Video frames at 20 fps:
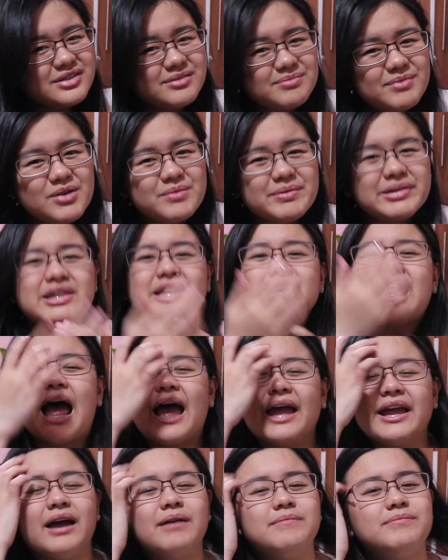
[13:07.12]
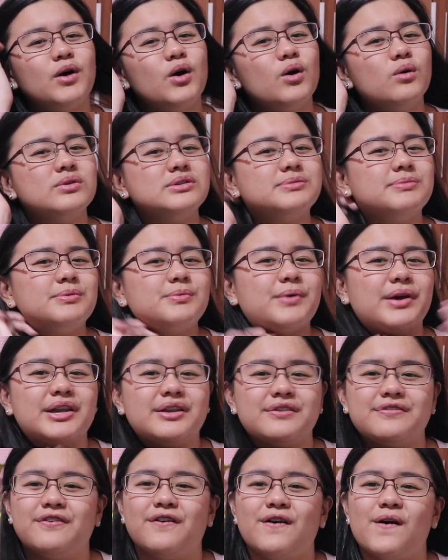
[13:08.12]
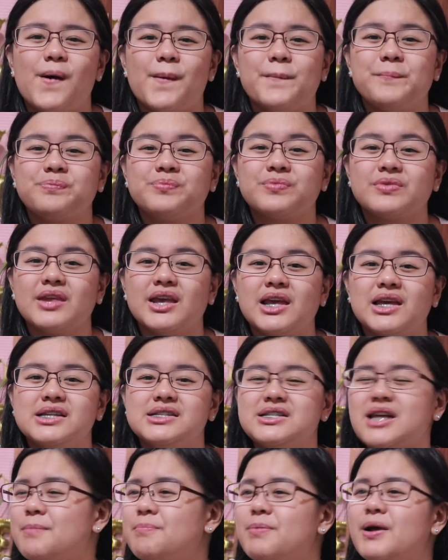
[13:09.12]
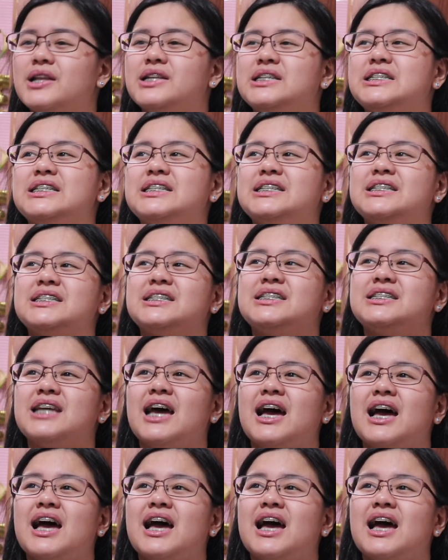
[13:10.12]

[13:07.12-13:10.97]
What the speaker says: Moment that I have always been waiting for, Japanese